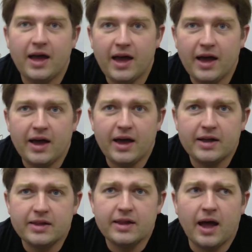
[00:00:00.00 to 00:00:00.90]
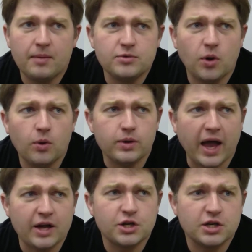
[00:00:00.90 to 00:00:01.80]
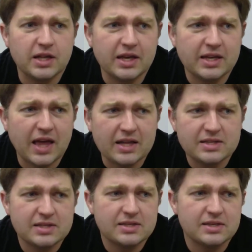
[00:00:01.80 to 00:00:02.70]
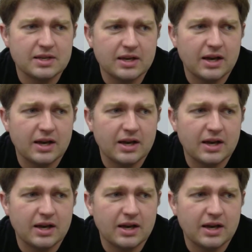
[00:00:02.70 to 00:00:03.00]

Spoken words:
And I'm told actually that's,